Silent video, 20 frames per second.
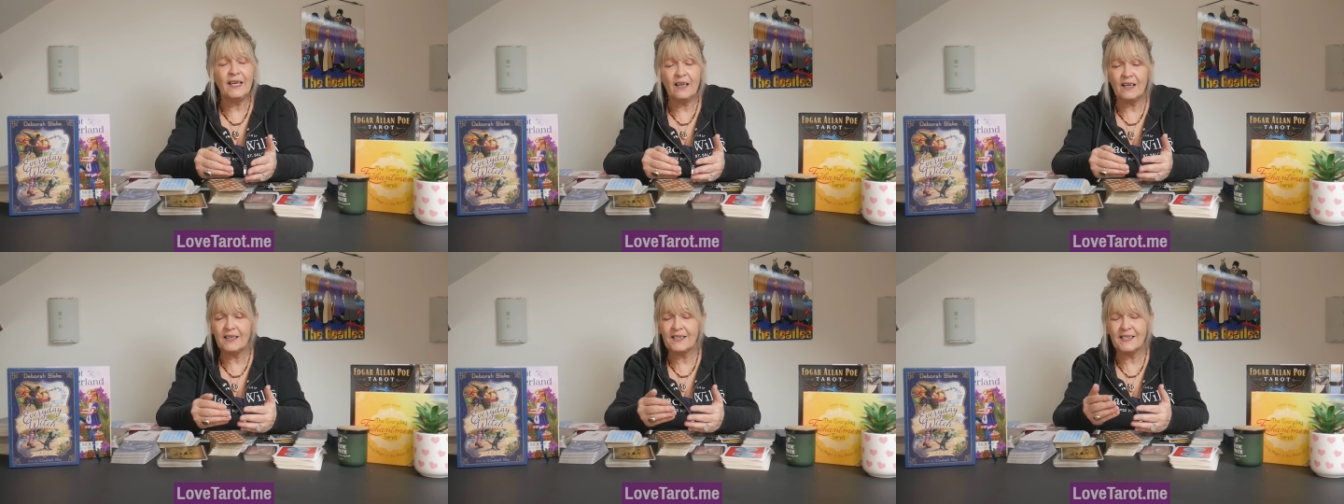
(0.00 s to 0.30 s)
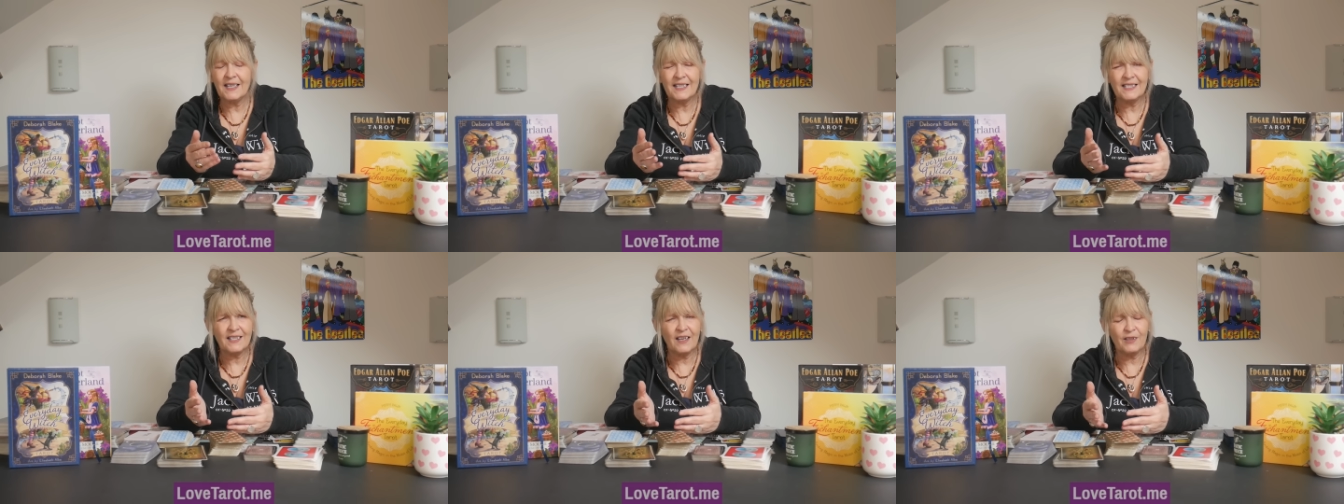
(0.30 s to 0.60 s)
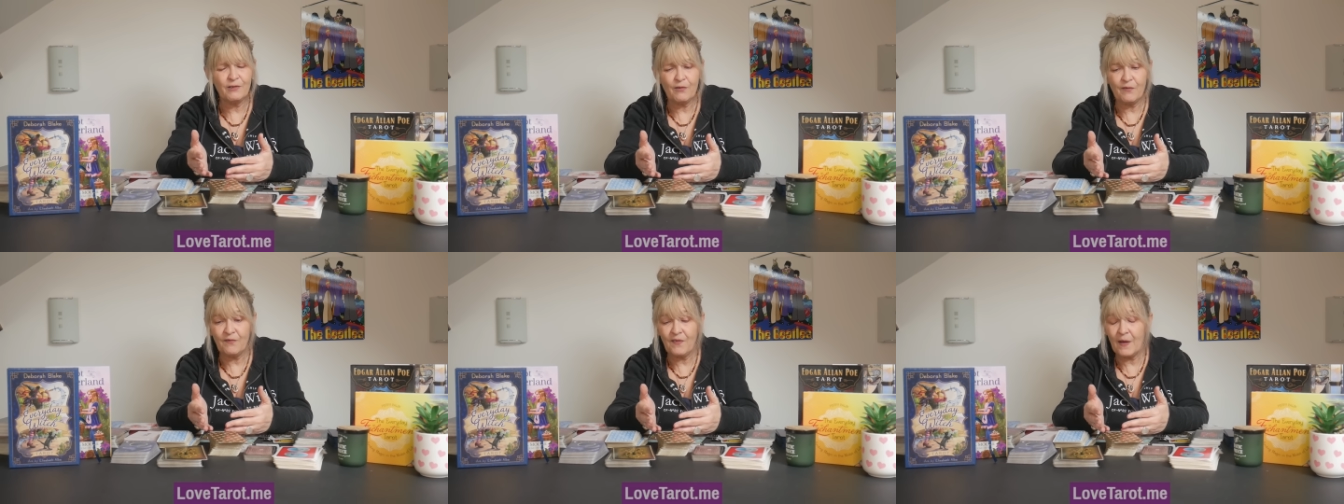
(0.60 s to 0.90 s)
like I say, it's
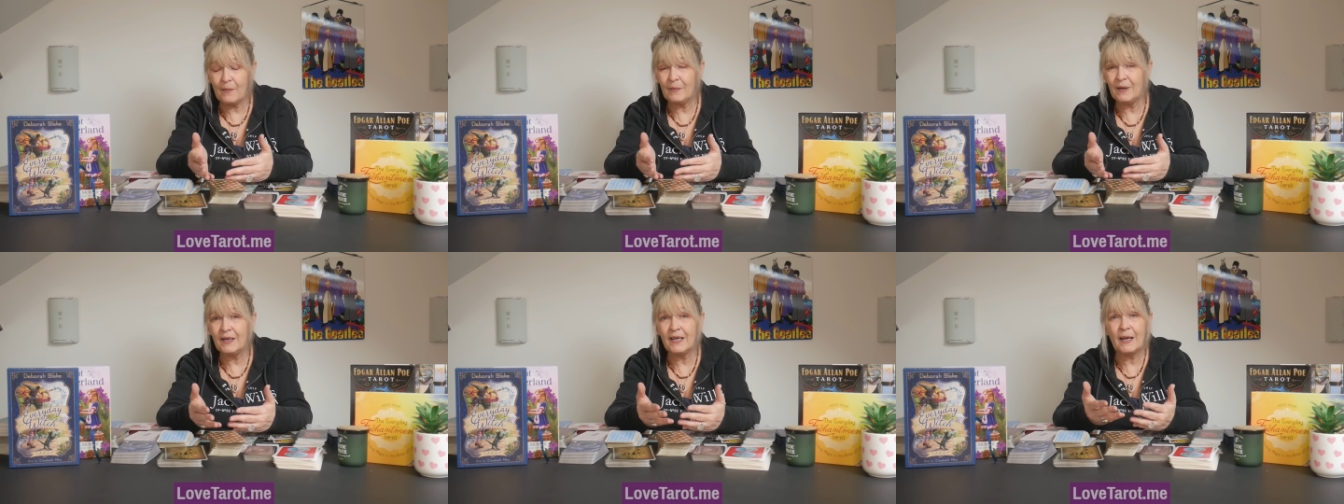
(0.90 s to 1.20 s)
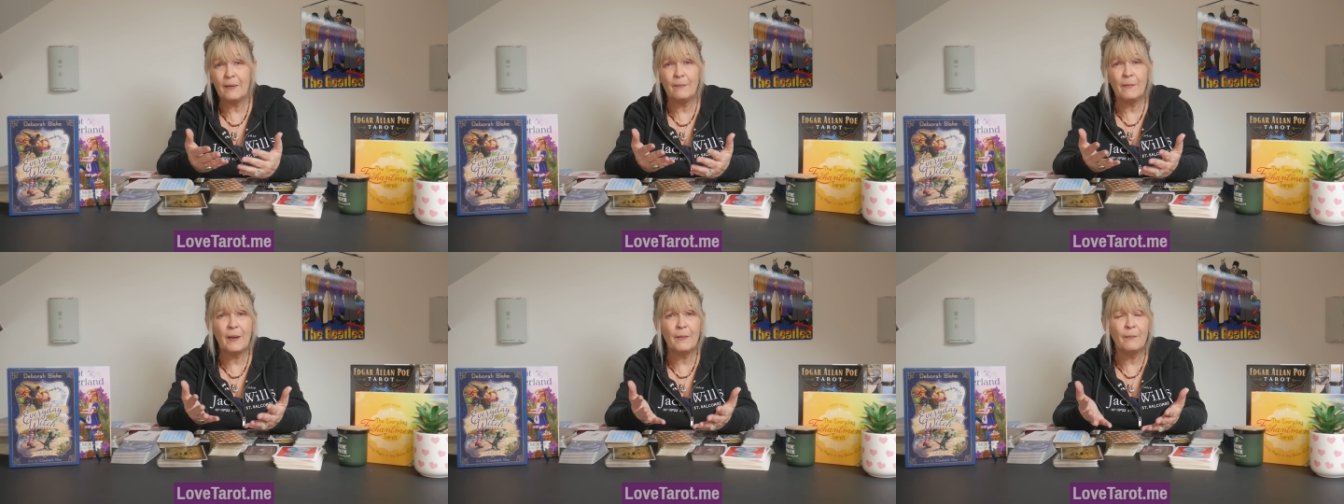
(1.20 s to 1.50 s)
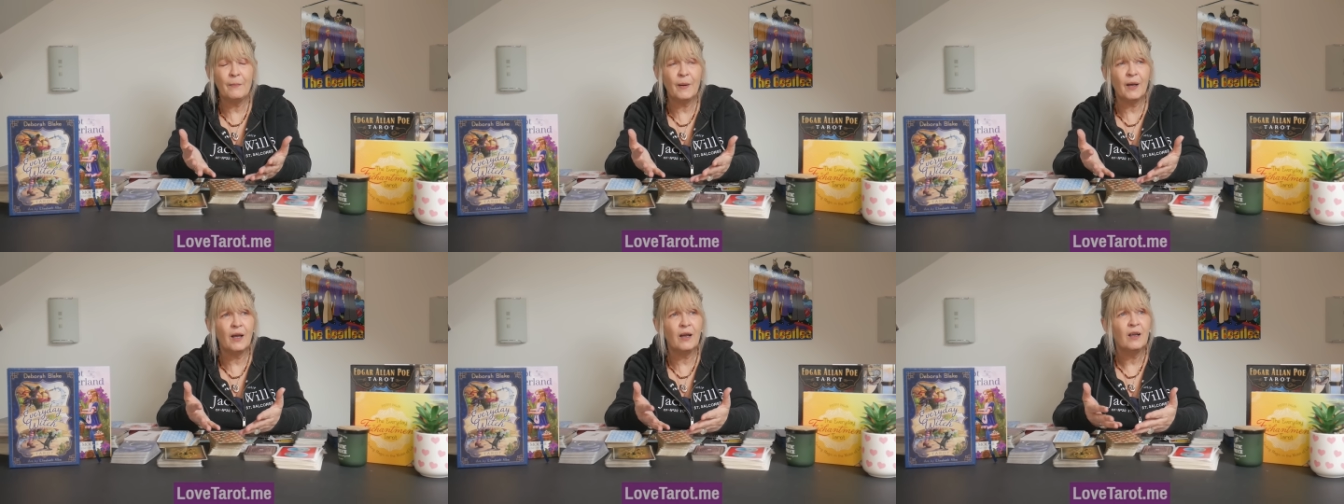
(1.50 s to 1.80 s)
either a family
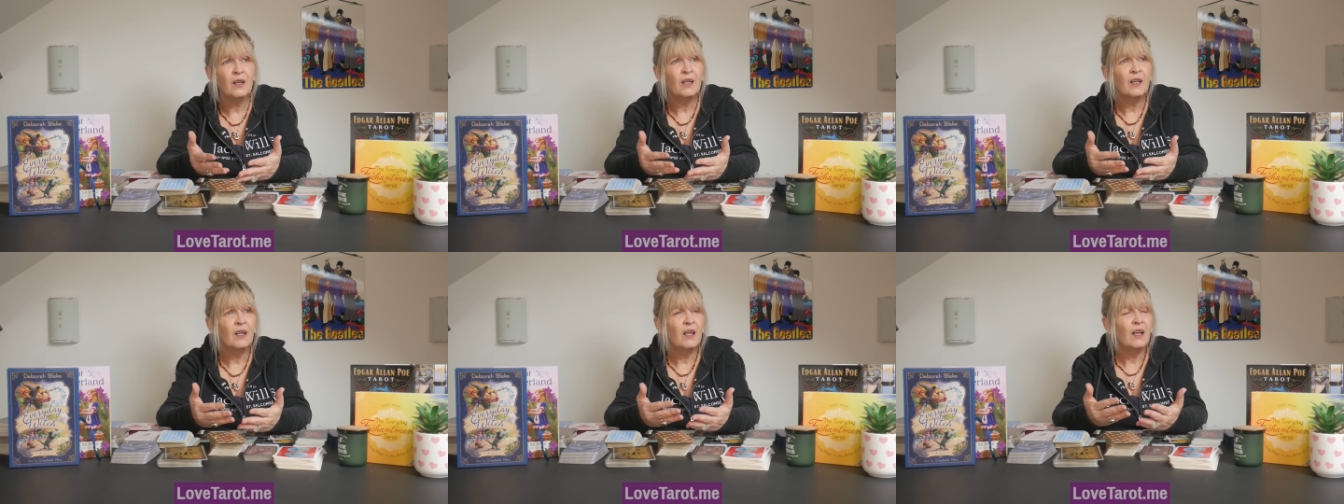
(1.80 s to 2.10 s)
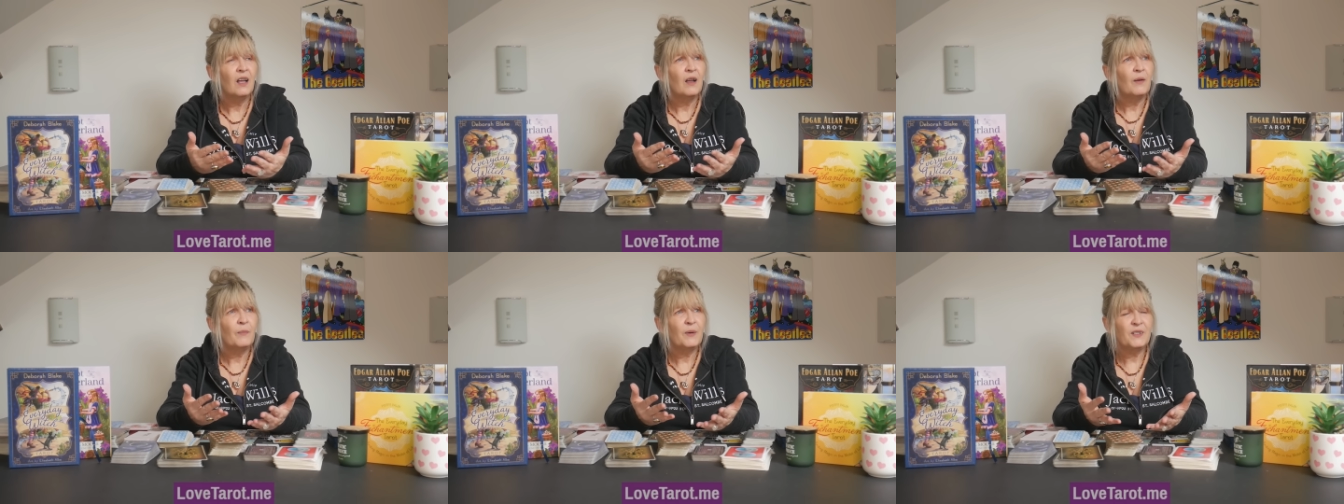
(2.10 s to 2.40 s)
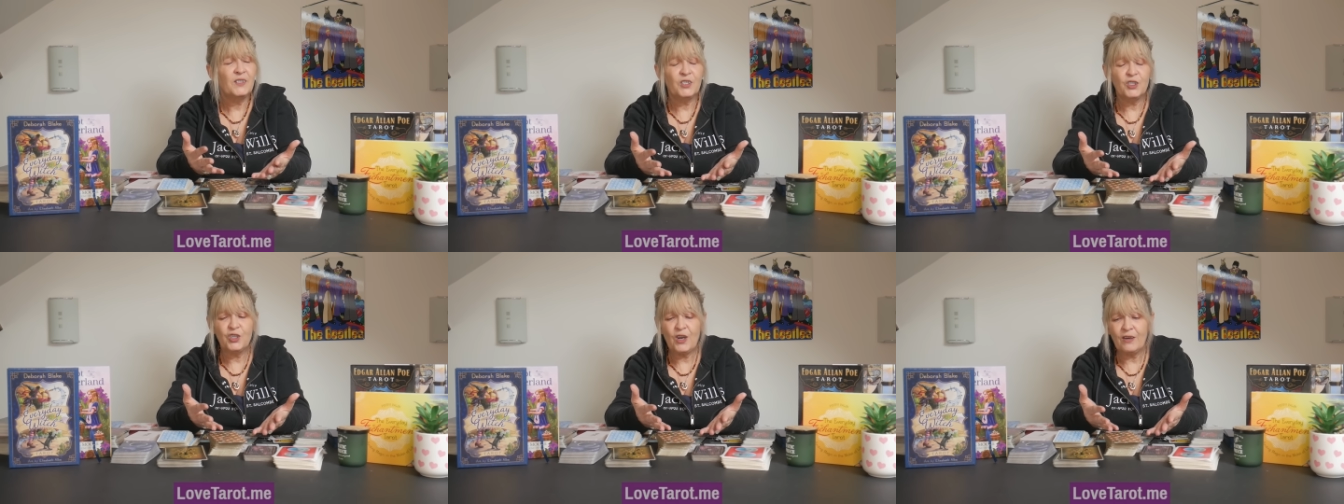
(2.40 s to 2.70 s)
member, but
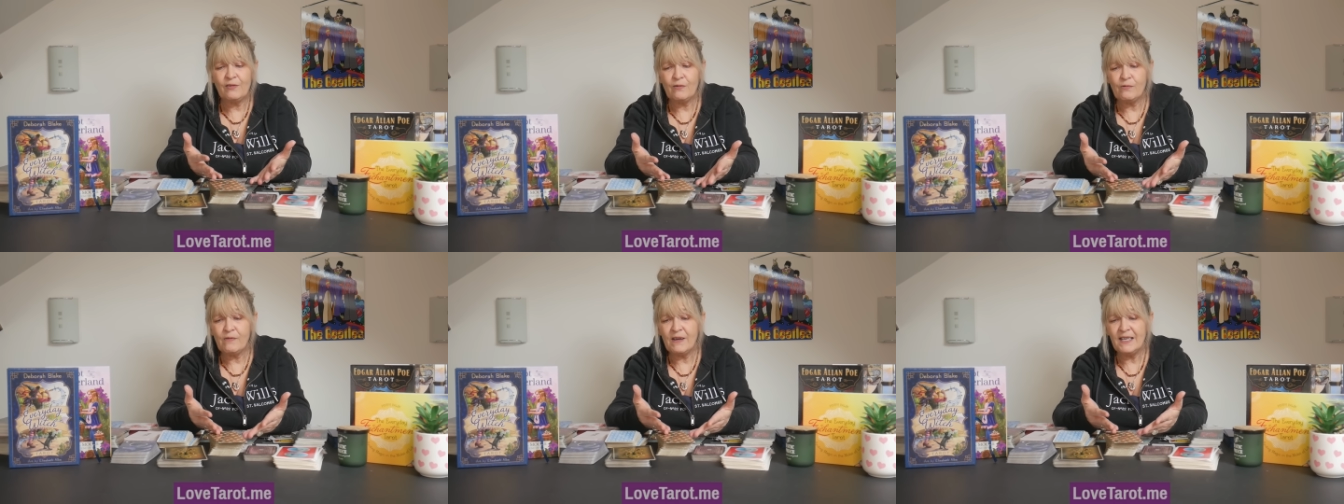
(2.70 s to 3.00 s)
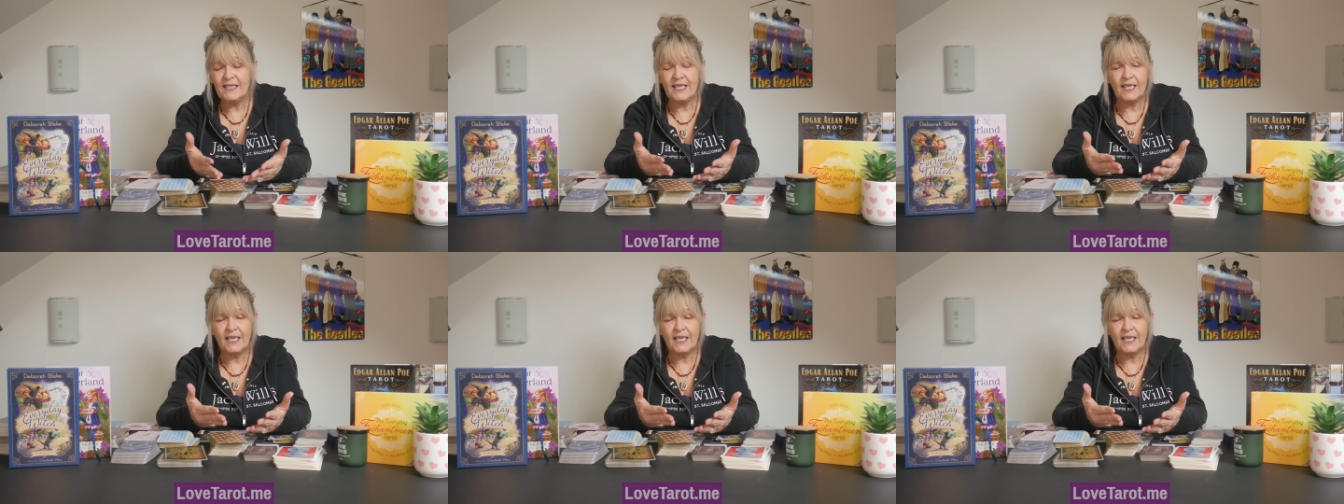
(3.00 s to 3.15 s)
it's a general read.